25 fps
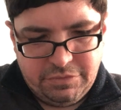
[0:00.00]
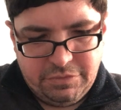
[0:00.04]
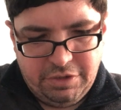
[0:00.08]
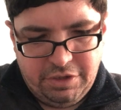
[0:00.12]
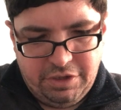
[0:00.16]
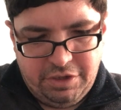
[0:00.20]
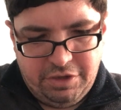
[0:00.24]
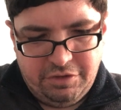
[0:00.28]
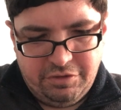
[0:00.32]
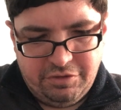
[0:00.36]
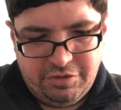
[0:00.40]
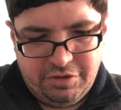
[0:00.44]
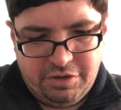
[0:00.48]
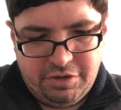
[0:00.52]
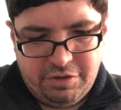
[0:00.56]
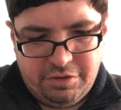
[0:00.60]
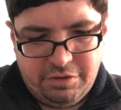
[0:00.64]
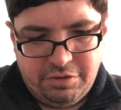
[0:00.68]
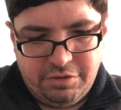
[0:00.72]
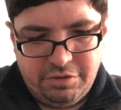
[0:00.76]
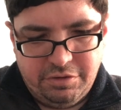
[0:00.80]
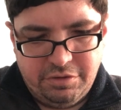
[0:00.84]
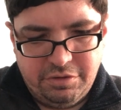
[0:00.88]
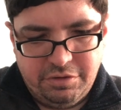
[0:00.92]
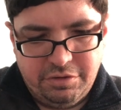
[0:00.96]
And
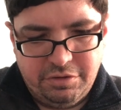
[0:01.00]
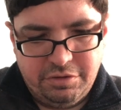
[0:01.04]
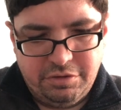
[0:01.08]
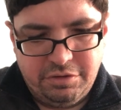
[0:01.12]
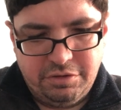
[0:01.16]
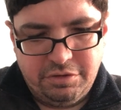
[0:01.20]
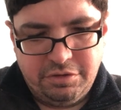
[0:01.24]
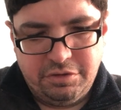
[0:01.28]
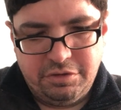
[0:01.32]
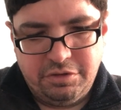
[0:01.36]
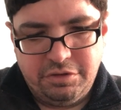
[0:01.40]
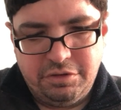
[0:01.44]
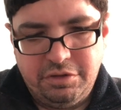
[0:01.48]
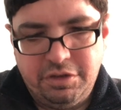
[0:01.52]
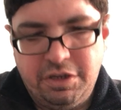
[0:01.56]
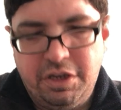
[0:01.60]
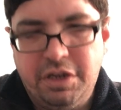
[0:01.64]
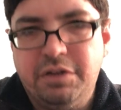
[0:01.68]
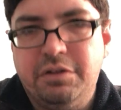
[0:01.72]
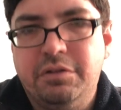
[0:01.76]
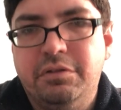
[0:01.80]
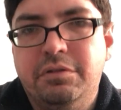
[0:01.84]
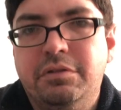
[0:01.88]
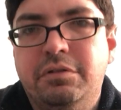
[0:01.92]
yeah,